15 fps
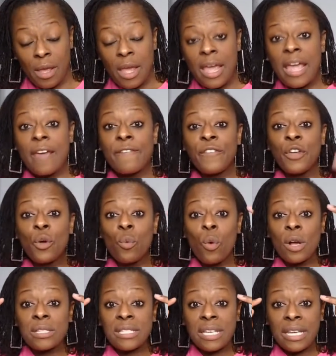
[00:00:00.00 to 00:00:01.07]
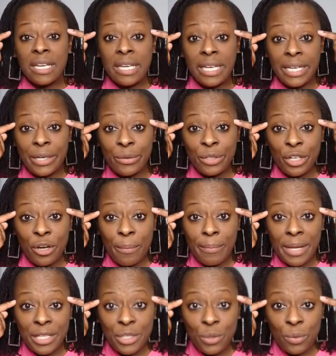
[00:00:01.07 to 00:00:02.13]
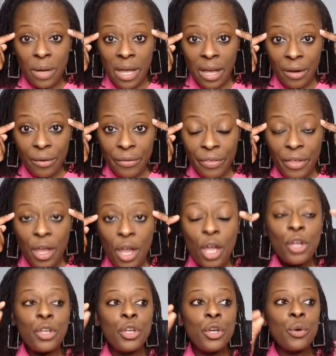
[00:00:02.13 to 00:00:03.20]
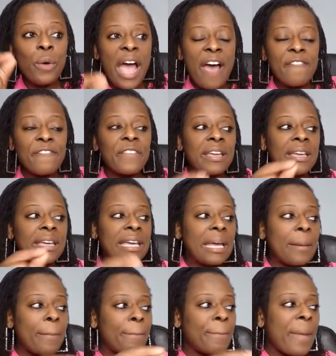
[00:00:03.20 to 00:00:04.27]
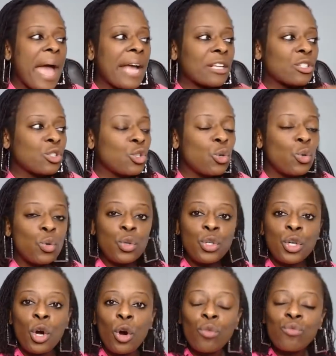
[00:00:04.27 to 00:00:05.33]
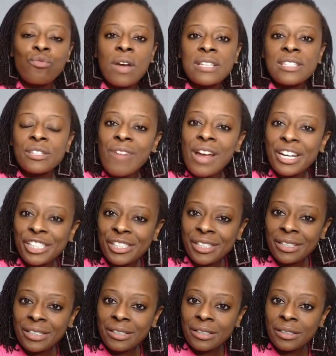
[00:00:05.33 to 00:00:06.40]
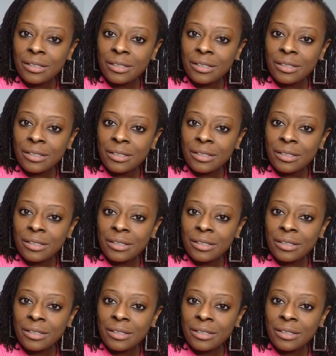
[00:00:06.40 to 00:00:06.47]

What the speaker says: If you want to heal your mental health, you have to get back to your resurrection.